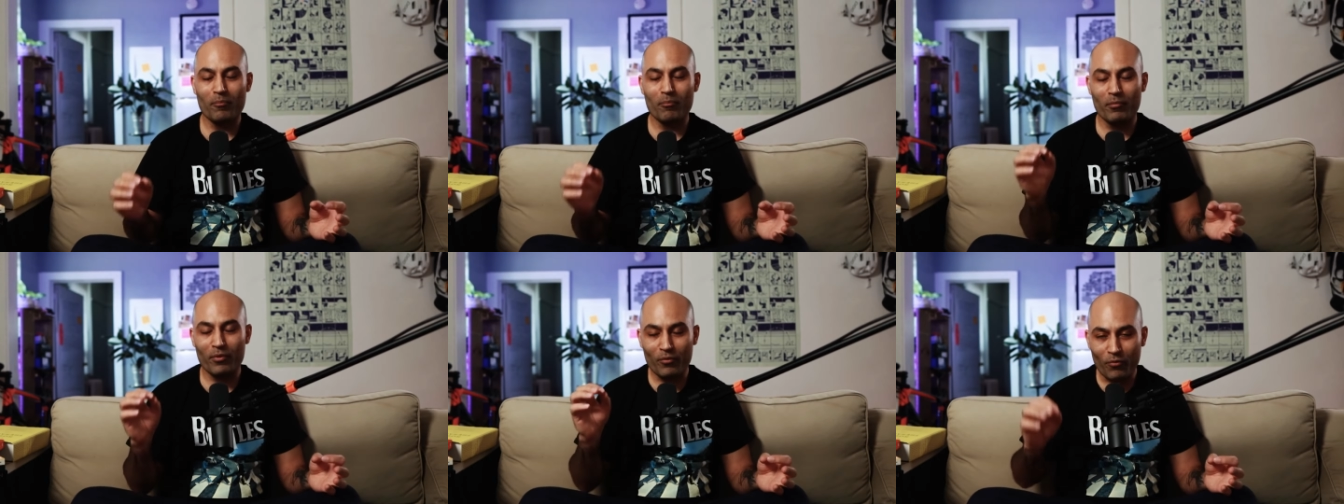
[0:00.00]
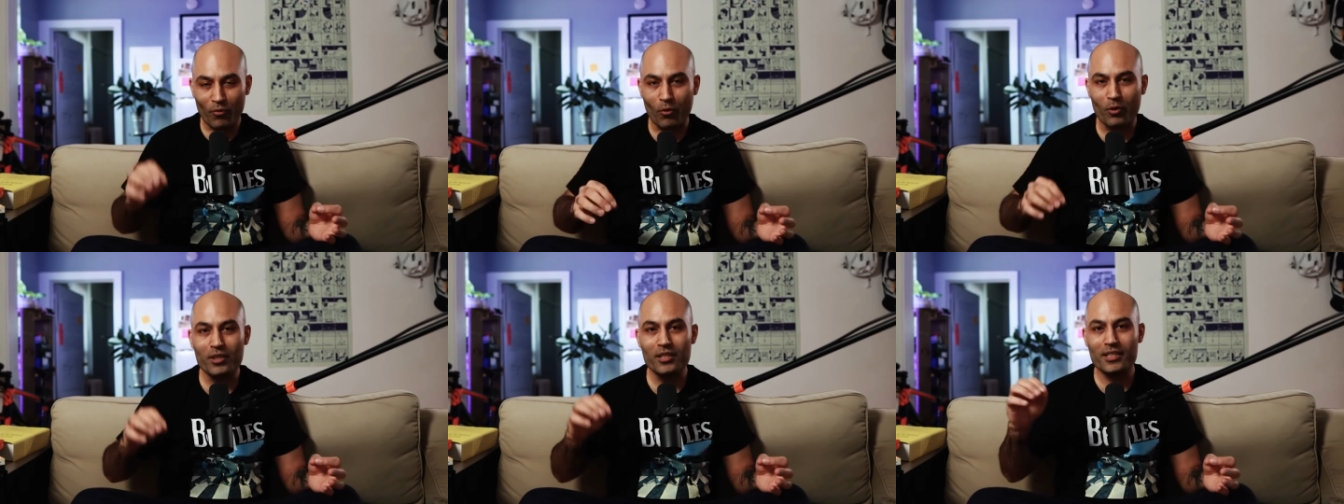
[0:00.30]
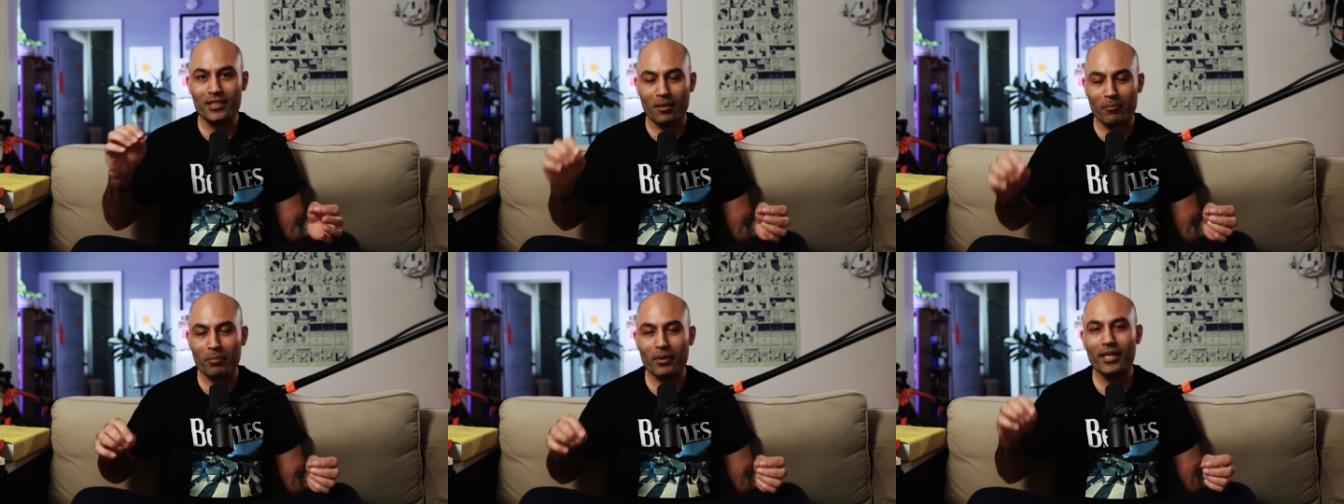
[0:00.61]
before
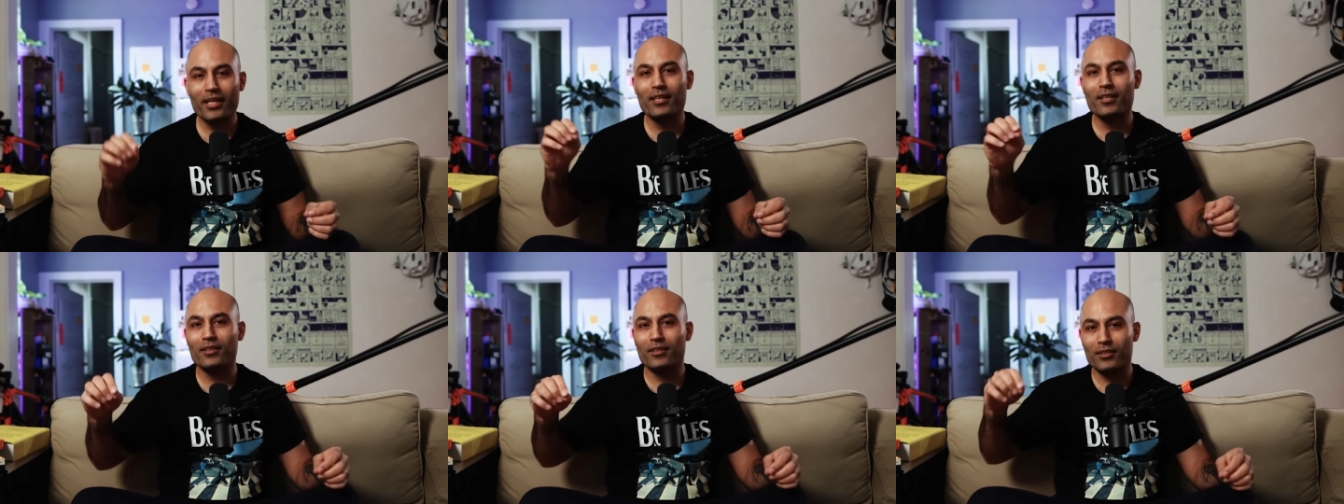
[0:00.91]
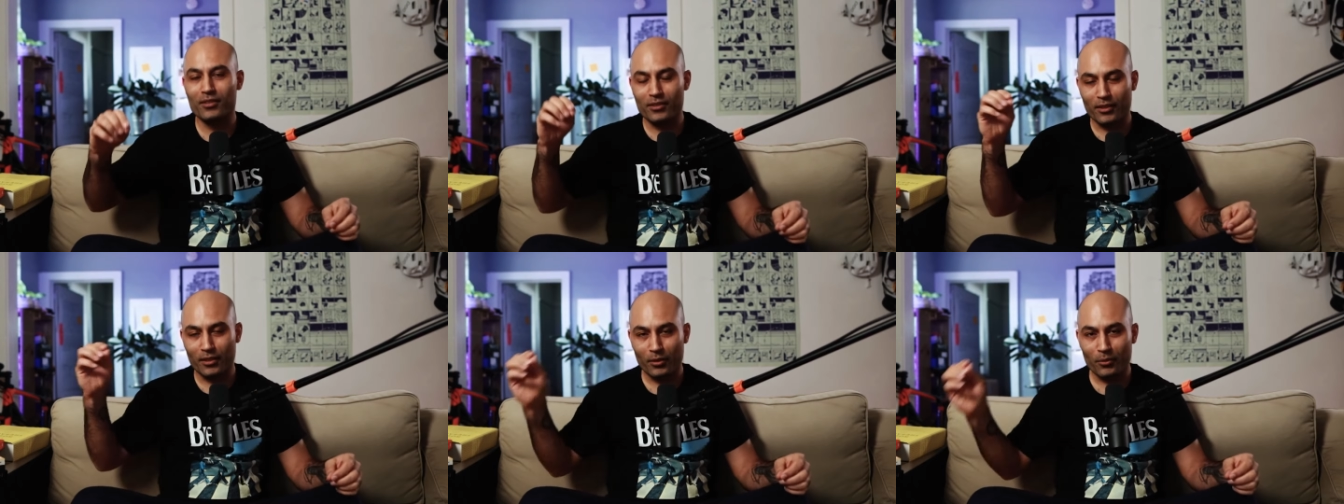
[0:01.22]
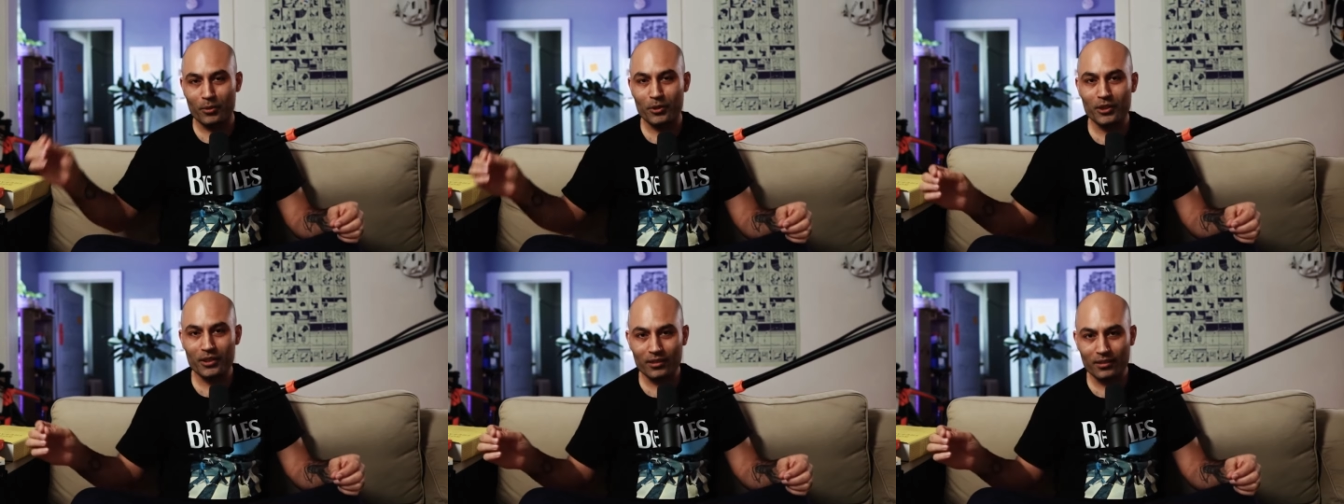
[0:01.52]
jumping into the
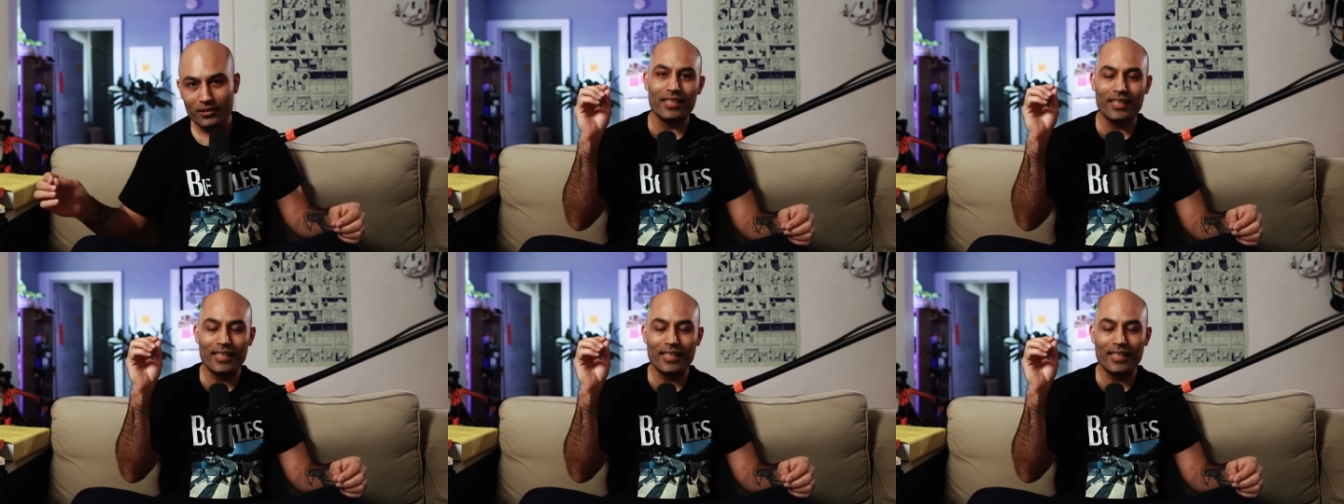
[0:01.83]
solution,